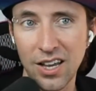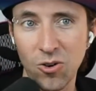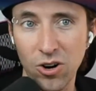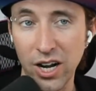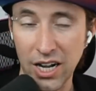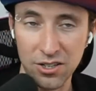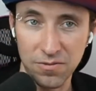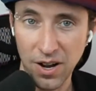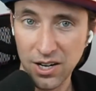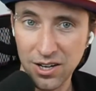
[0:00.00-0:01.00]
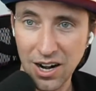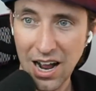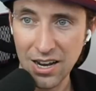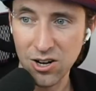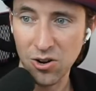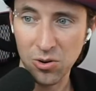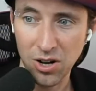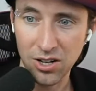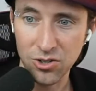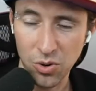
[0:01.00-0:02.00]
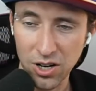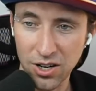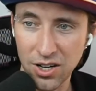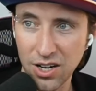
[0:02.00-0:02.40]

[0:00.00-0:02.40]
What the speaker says: or HexFire.io on Twitter.